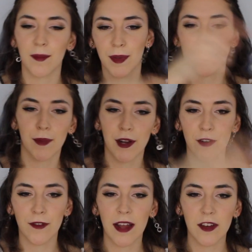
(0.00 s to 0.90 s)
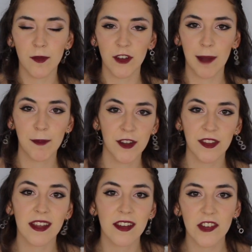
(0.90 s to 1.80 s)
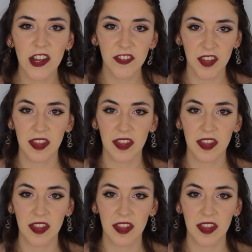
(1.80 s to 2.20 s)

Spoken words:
pinpoint a random chapter in the index,